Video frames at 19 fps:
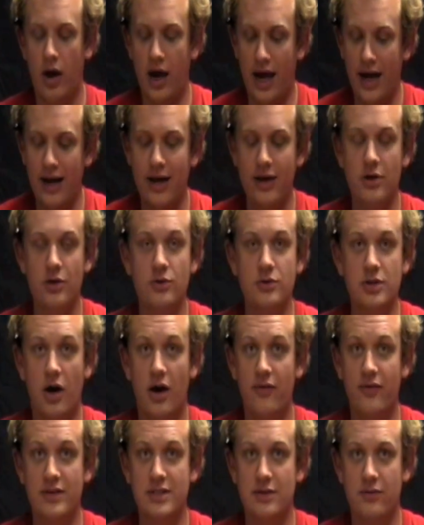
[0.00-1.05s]
NIU's
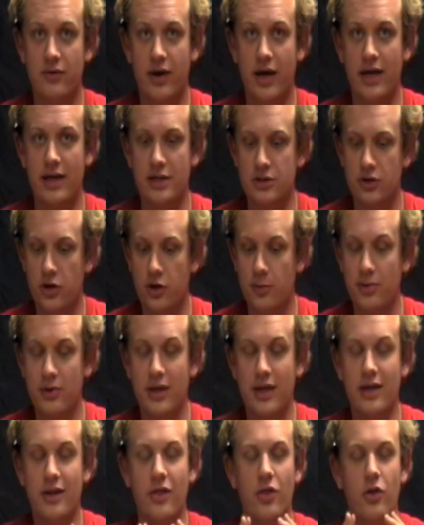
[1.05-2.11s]
offensive line is
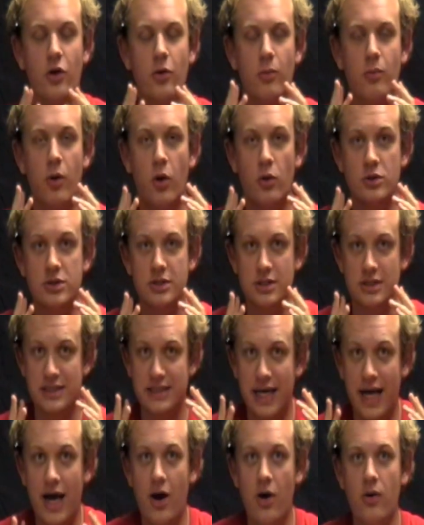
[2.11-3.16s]
arguably their most
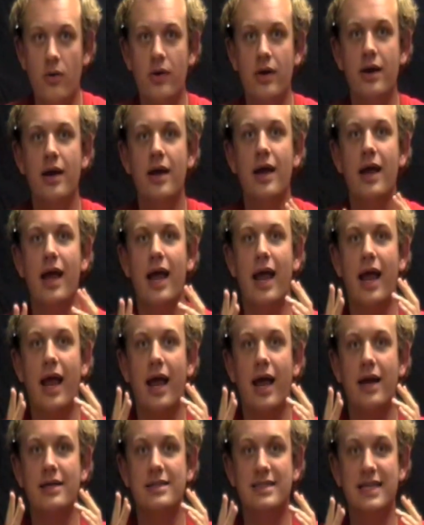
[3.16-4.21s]
sound
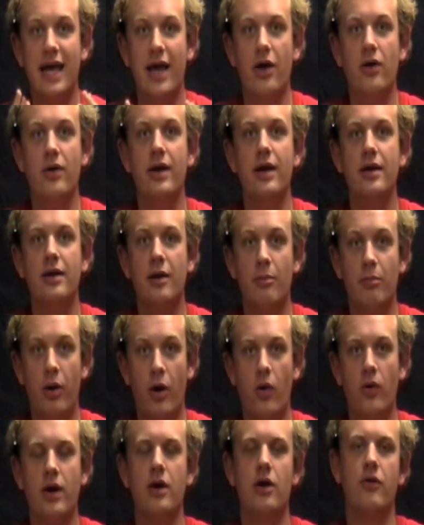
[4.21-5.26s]
and talented
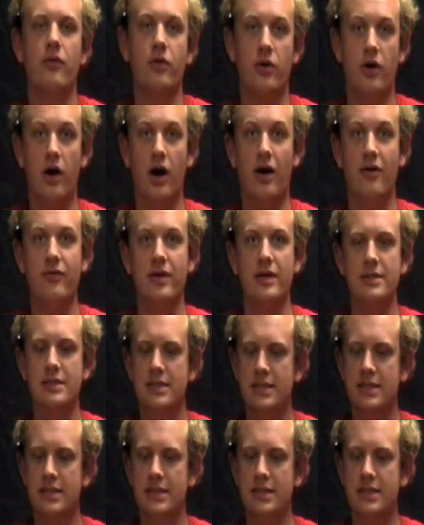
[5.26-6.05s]
component of their offense.